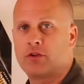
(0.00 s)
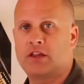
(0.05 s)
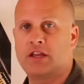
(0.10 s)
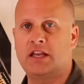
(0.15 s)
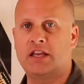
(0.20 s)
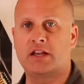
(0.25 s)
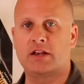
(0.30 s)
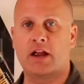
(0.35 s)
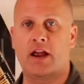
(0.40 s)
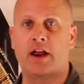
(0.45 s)
the
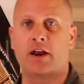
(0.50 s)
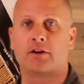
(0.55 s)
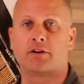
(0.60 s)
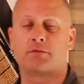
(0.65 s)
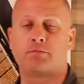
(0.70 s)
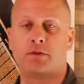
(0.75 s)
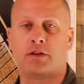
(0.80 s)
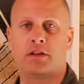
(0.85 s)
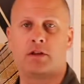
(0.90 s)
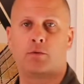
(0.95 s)

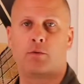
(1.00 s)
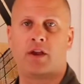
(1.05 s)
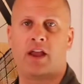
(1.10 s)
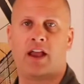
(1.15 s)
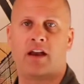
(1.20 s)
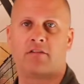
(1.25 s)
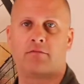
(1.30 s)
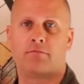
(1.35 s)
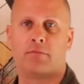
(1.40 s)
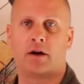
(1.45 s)
airspeed that we
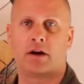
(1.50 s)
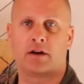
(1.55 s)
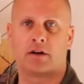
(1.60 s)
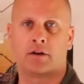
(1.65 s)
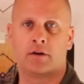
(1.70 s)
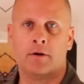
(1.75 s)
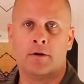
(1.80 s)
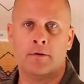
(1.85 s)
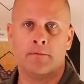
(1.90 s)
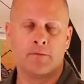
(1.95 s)
have bugged.
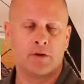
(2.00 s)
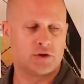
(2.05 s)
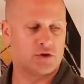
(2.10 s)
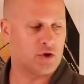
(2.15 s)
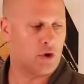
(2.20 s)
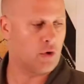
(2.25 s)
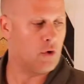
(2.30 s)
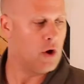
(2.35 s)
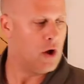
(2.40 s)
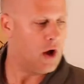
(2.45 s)

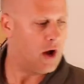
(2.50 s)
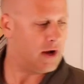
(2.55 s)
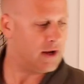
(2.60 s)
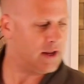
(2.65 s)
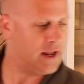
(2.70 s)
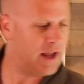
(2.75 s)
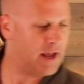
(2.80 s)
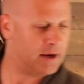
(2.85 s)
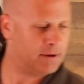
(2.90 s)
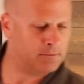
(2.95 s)
So
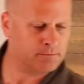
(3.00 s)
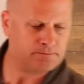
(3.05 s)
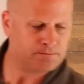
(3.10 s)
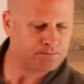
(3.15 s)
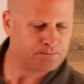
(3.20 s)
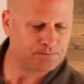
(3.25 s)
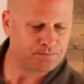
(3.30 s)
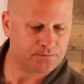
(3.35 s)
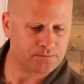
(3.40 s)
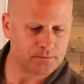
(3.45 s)

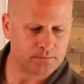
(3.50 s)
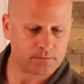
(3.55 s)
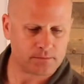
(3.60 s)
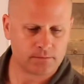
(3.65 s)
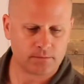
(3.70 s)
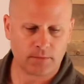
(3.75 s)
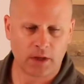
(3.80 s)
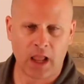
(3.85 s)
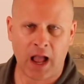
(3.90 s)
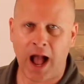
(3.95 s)
again,
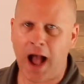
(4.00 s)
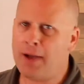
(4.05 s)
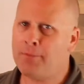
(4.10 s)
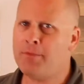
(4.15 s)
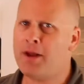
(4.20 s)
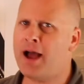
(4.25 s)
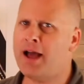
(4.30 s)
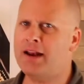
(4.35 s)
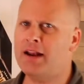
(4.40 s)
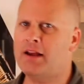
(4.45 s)
I'm
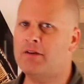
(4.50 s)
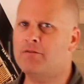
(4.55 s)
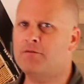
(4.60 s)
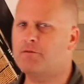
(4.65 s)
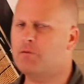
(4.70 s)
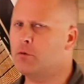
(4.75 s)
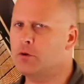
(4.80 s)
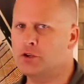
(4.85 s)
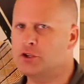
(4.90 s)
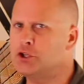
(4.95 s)

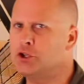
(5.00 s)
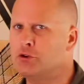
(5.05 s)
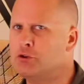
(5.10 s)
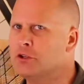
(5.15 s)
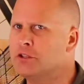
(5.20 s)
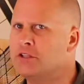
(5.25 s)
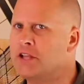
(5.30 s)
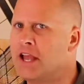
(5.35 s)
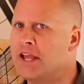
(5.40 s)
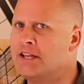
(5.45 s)
not forcing you
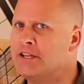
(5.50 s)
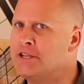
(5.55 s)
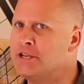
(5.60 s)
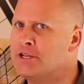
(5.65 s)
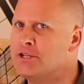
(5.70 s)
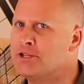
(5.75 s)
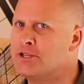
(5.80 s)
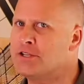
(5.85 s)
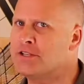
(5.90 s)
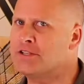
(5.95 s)
to
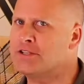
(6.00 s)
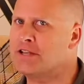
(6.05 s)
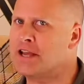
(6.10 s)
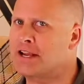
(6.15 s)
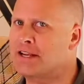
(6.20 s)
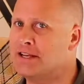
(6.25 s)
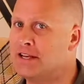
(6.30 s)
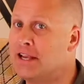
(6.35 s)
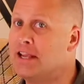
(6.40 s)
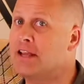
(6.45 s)
teach this
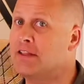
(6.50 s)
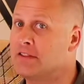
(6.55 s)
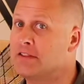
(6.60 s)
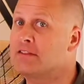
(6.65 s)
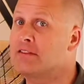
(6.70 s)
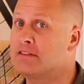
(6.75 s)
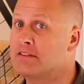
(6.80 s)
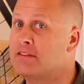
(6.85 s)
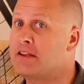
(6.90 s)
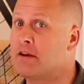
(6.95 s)
technique, and
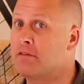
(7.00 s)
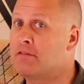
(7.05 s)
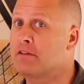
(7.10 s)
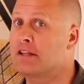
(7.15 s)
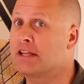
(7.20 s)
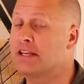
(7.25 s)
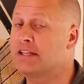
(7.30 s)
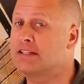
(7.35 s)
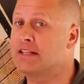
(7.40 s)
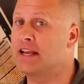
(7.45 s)
this is
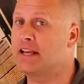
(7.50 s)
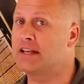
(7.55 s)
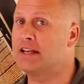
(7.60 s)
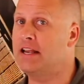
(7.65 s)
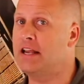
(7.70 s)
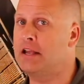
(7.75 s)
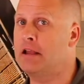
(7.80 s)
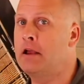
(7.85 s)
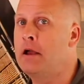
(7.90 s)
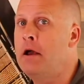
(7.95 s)
definitely a
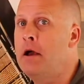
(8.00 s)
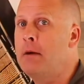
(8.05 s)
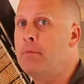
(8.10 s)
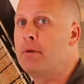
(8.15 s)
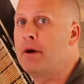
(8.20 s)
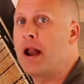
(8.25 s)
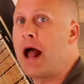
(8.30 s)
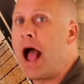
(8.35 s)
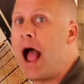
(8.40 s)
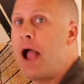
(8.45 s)
technique,
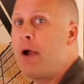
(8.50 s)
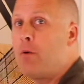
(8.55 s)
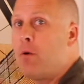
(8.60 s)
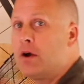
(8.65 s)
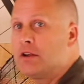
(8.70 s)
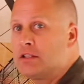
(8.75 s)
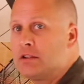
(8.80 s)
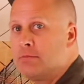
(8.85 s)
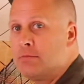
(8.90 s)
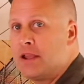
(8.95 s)
but I
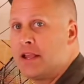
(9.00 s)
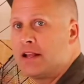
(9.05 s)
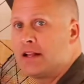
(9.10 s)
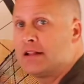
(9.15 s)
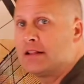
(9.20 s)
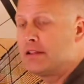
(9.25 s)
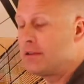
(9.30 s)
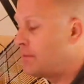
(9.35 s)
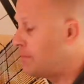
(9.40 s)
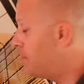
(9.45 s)
want to
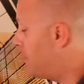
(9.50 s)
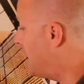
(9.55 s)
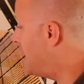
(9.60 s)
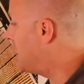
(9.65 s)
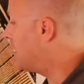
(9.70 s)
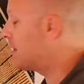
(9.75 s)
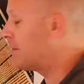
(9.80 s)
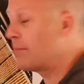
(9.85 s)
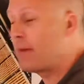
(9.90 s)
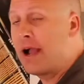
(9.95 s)

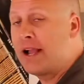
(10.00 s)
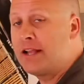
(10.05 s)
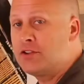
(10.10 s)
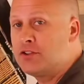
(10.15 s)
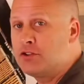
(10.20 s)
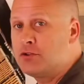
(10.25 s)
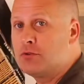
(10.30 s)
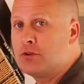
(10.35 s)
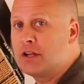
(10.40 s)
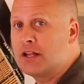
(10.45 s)
make my
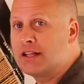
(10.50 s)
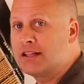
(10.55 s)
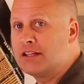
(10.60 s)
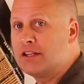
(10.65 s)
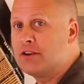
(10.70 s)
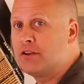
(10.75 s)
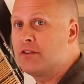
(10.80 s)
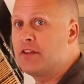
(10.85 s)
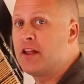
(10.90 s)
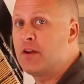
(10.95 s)
student
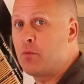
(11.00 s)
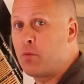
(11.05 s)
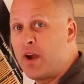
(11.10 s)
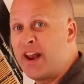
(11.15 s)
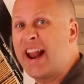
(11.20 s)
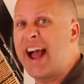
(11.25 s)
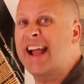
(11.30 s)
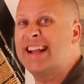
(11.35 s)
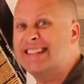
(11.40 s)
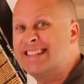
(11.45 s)
clear that
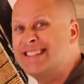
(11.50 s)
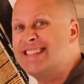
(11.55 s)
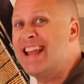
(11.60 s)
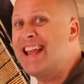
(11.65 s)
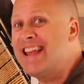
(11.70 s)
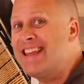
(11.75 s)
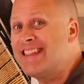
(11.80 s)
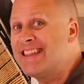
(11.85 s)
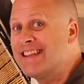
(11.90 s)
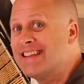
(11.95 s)
when I
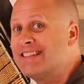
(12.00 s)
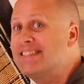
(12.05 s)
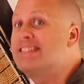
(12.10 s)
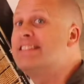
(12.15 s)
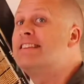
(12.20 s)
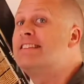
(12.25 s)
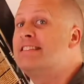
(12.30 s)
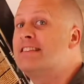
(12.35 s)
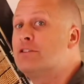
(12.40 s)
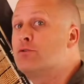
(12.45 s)
say
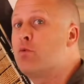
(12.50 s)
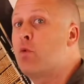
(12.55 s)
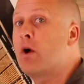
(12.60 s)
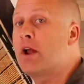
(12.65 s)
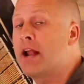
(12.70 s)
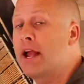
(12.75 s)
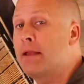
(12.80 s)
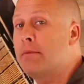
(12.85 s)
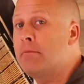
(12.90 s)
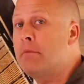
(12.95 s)
this is
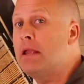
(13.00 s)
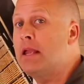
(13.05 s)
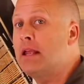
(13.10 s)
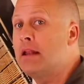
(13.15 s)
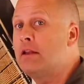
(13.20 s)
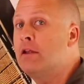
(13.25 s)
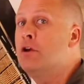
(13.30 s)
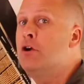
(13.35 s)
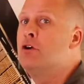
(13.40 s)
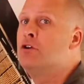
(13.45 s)
what I
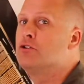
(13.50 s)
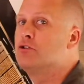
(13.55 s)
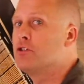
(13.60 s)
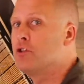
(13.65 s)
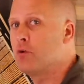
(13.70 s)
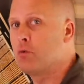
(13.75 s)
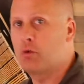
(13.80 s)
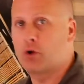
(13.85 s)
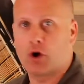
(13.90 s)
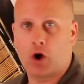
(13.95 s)
mean, so
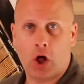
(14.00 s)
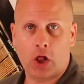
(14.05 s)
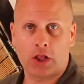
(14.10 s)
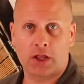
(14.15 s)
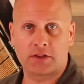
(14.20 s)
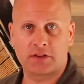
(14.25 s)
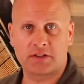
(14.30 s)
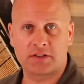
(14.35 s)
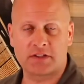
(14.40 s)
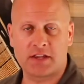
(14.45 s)
that we're all
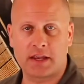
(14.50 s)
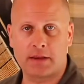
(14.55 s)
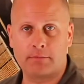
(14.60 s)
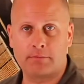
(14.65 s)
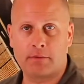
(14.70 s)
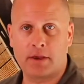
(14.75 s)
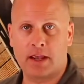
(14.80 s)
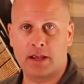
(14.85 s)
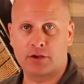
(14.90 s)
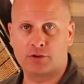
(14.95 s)
on the same
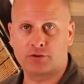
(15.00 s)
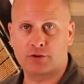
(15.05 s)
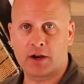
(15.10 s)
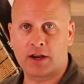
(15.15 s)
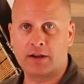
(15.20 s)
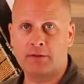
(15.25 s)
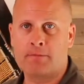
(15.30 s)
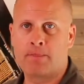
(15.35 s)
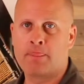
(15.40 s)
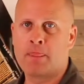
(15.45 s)
page, right?